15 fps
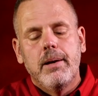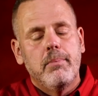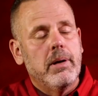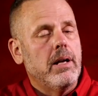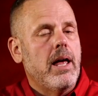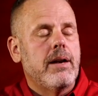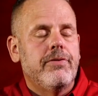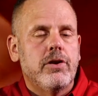But
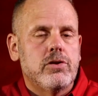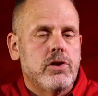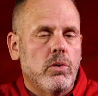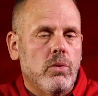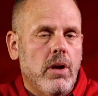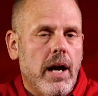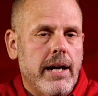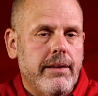a lot of folks
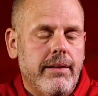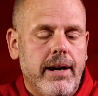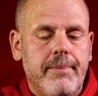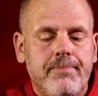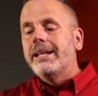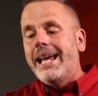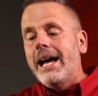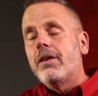don't like
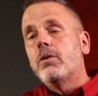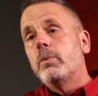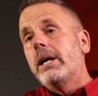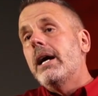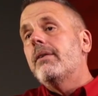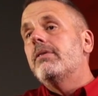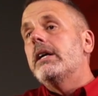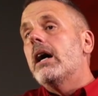that. Now that we
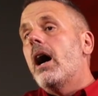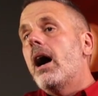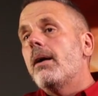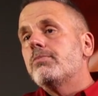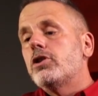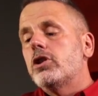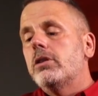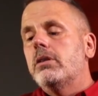have the
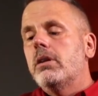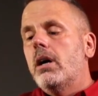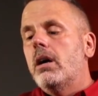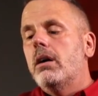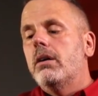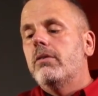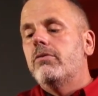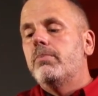option
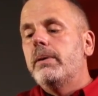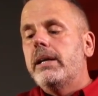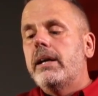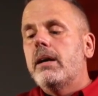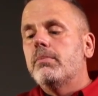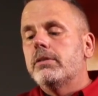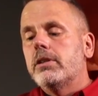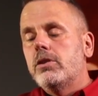of being
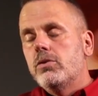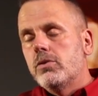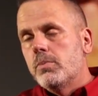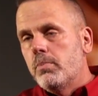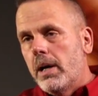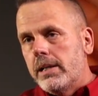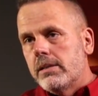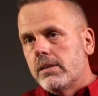able to use
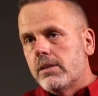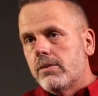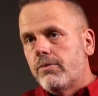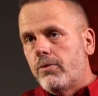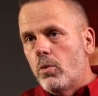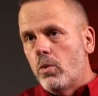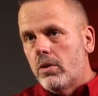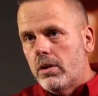buttons
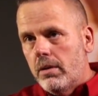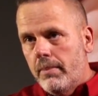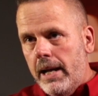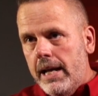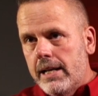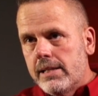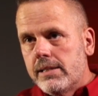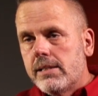for
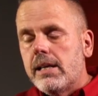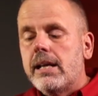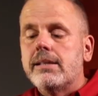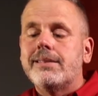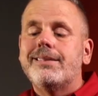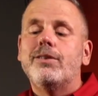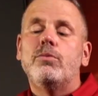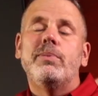commands and
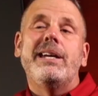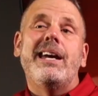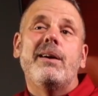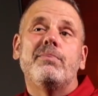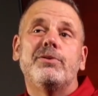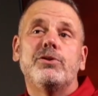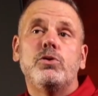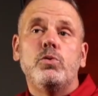still being
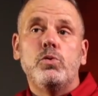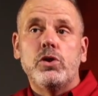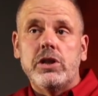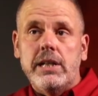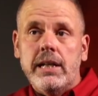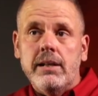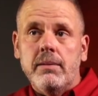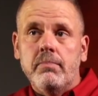able to
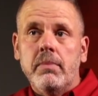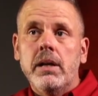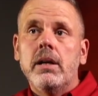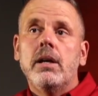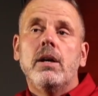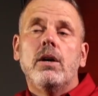stim